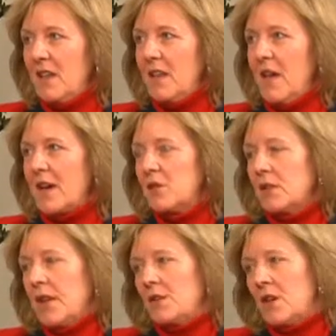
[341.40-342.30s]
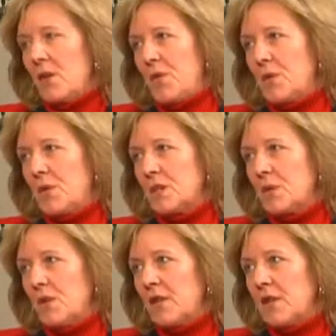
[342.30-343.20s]
they actually have to go through this
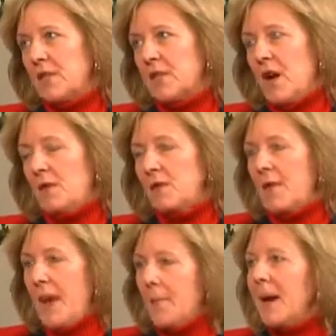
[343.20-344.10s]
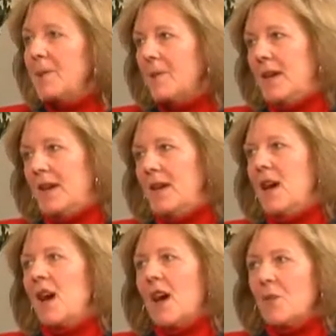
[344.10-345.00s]
work themselves. And that might be
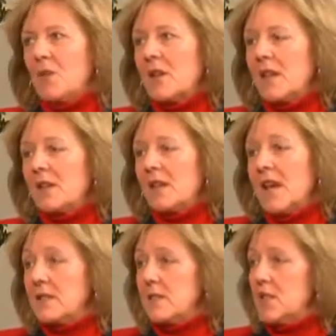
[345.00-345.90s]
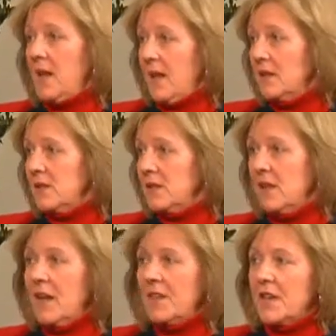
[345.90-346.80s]
a really nice challenge
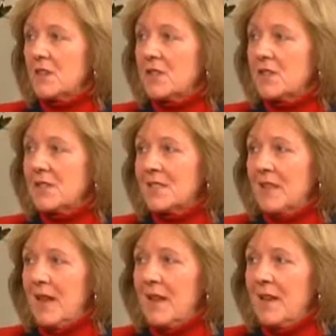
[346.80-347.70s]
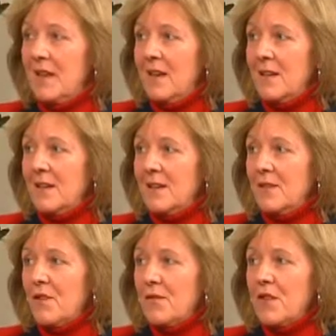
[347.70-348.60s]
on Healthcare Decisions Day
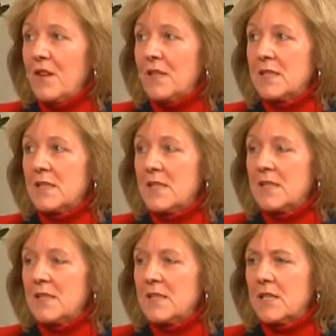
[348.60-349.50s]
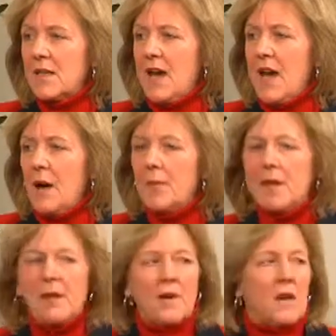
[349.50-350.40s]
for every organization to say, how
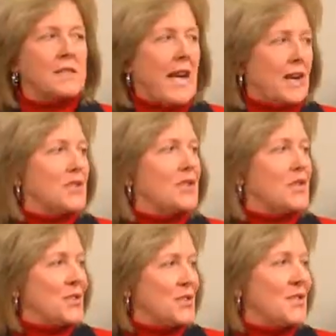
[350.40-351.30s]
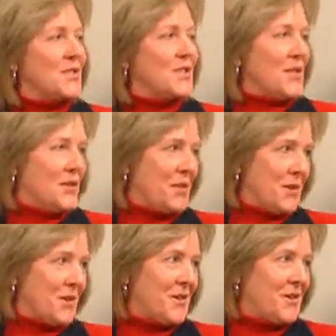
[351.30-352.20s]
many of our doctors and nurses and social
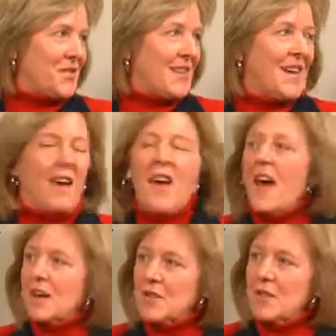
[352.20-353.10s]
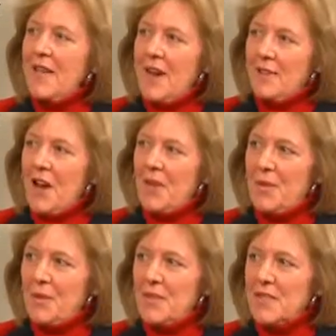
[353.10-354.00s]
workers actually have gone
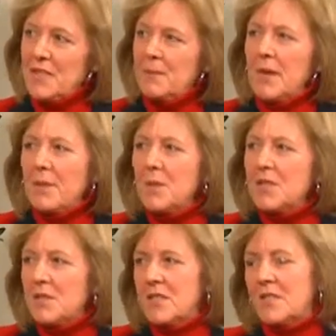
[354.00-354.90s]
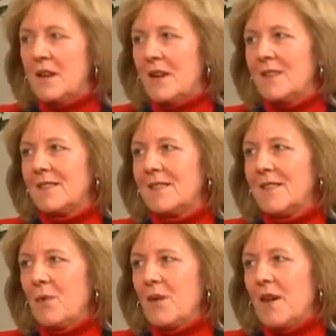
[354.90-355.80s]
through this? And maybe we should start
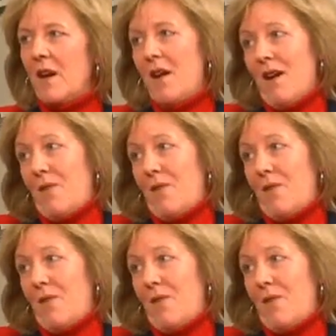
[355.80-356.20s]
with our